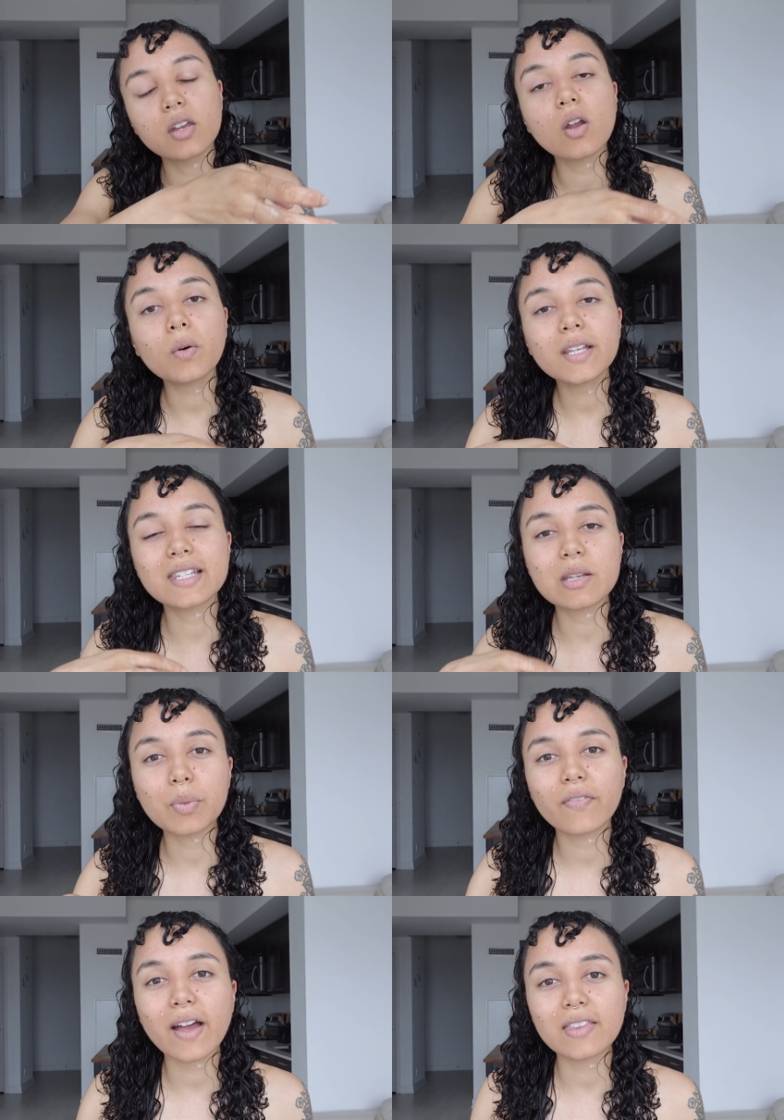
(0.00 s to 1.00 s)
not only
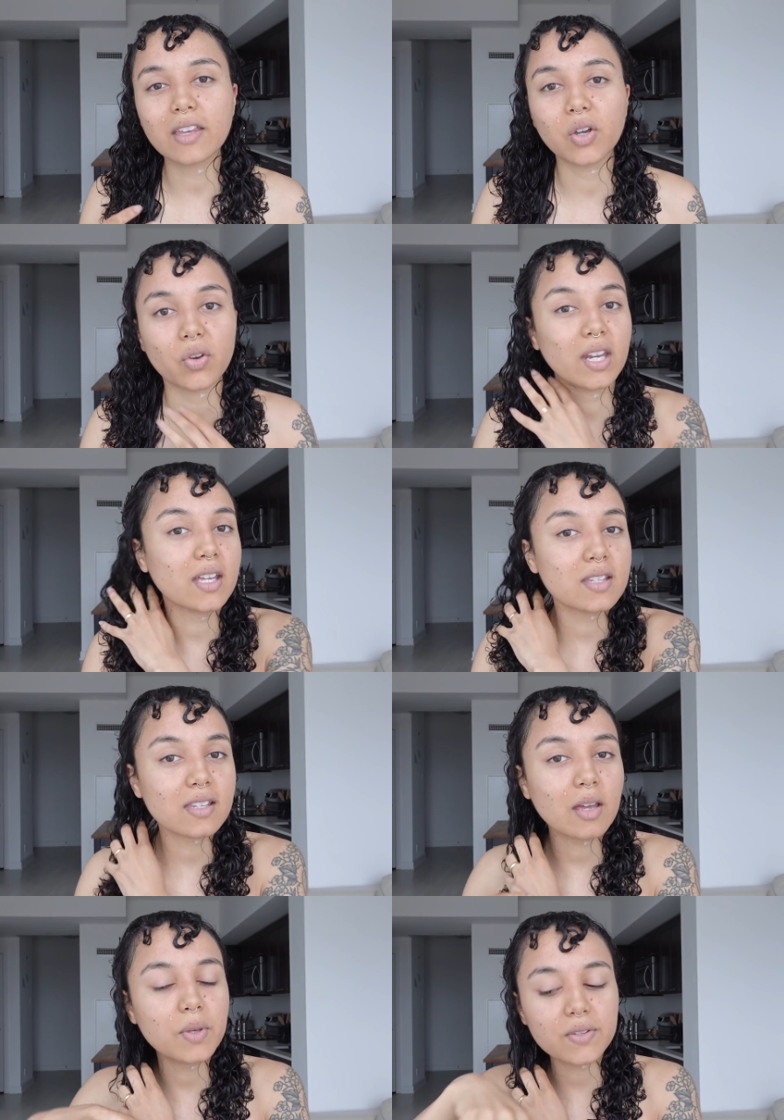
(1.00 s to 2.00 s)
simplify the
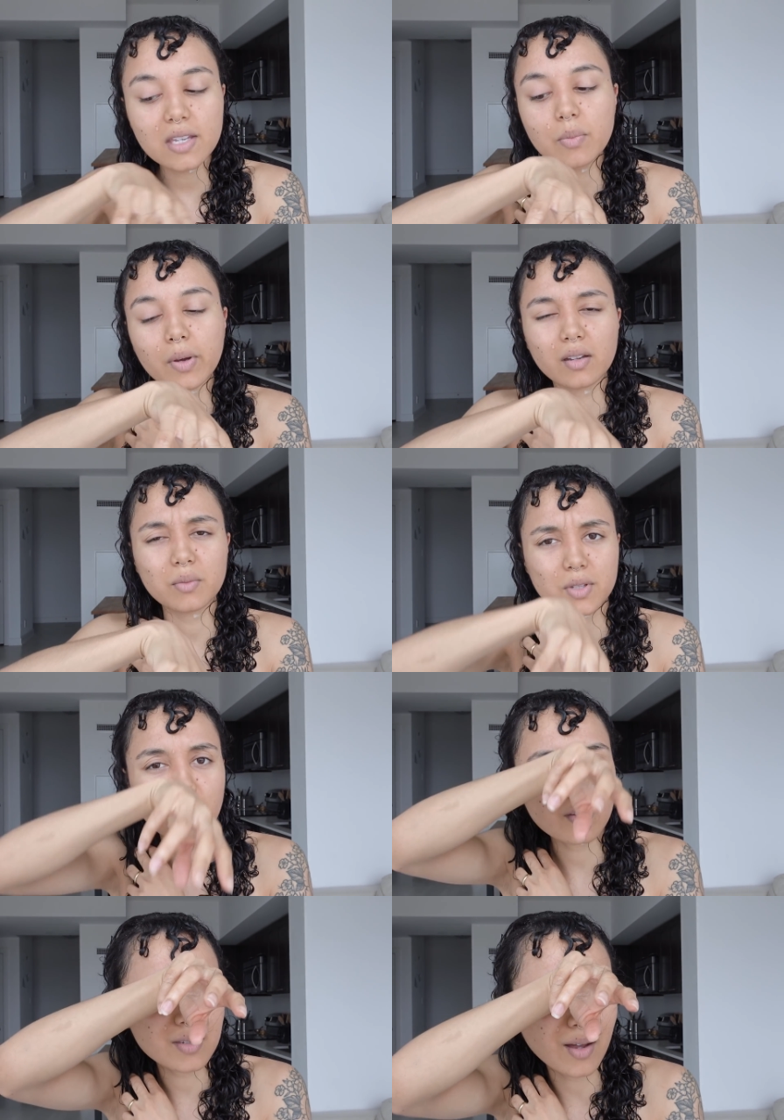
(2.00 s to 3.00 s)
ingredients that I'm using, but I'm
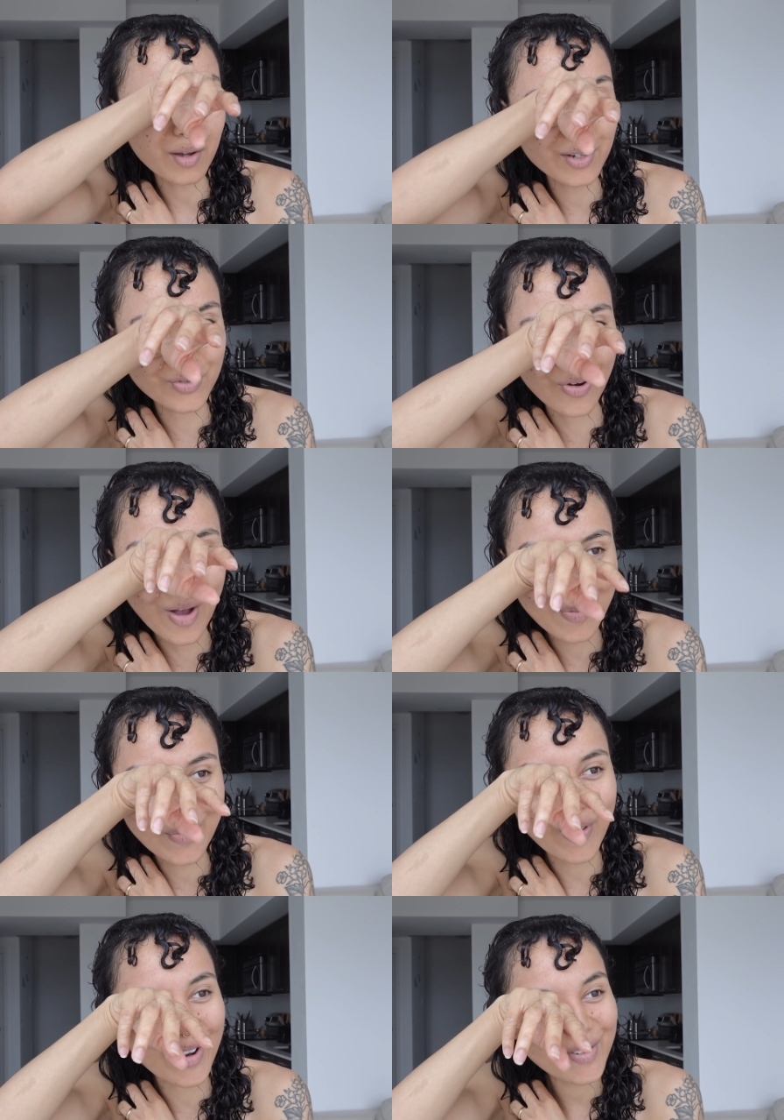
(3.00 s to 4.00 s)
sorry, there's a drop
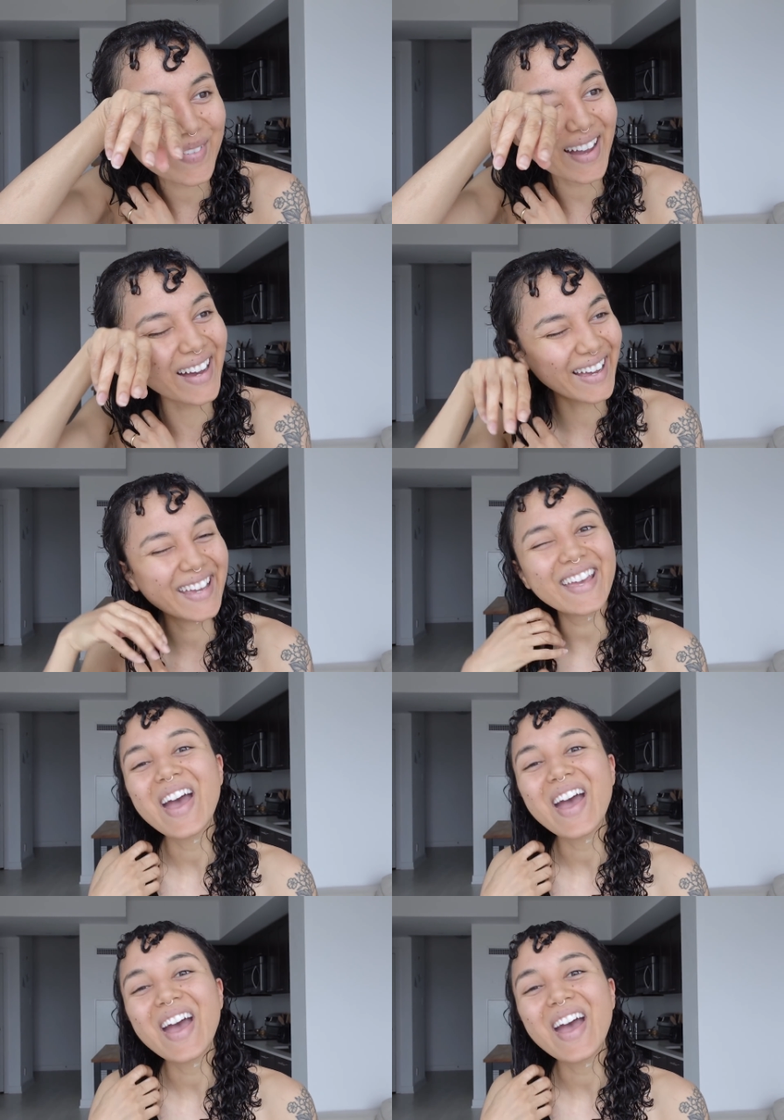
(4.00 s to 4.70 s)
of water in my eye.